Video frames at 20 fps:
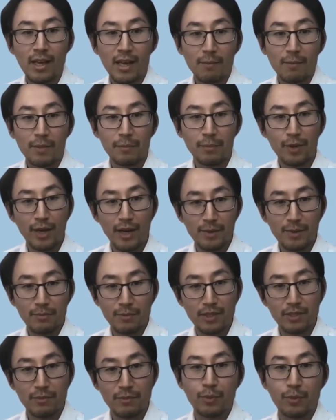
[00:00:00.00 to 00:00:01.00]
But perhaps
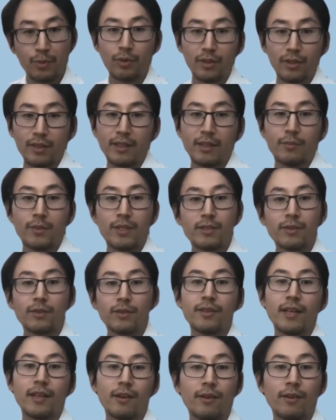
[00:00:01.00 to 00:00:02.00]
most importantly, we saw
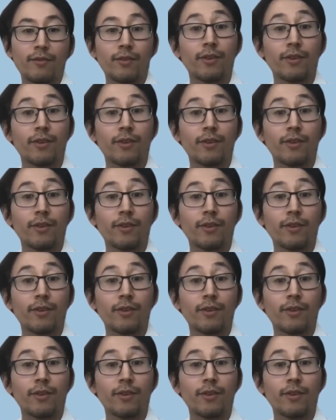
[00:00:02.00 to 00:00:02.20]
that over a